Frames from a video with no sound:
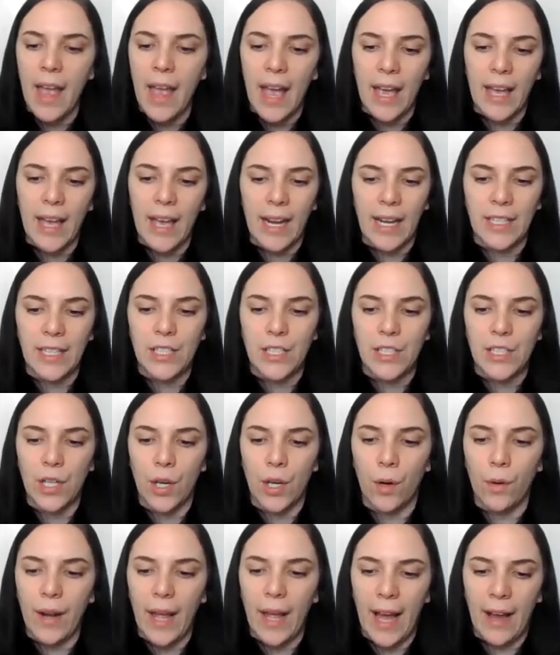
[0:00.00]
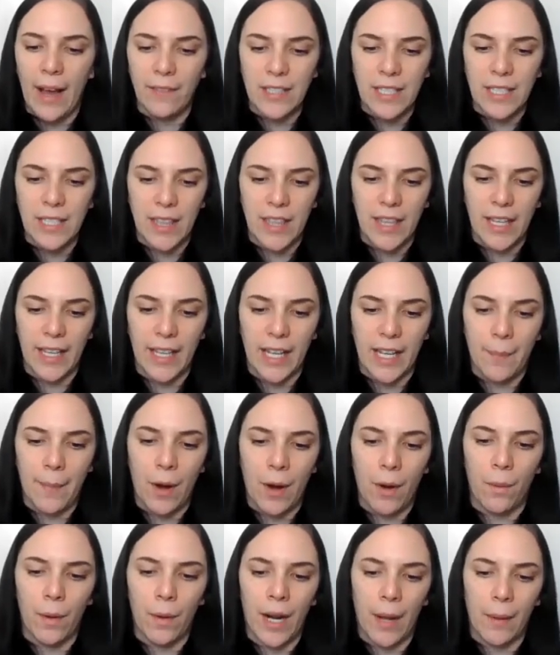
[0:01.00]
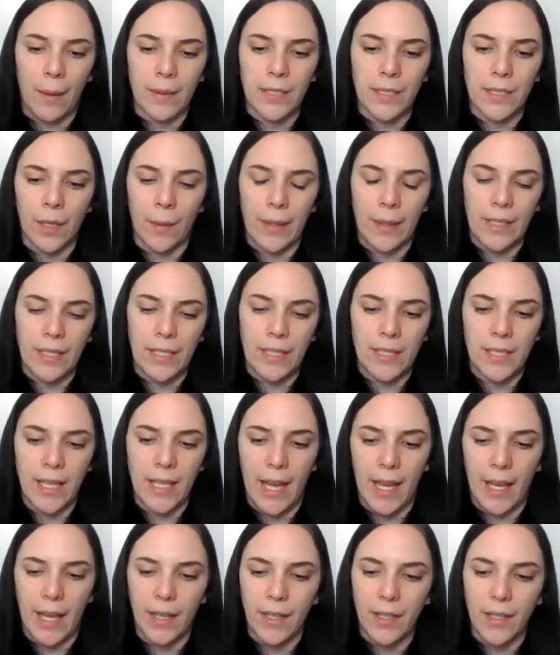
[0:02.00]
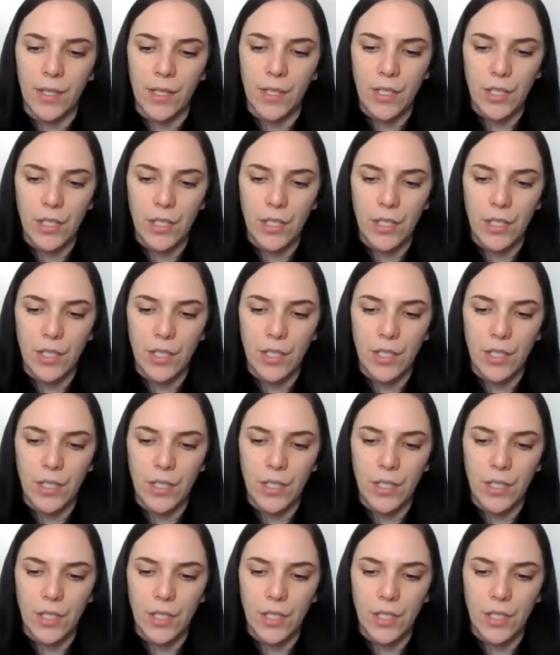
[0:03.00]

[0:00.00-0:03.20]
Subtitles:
and I don't have to think about what I was going to say.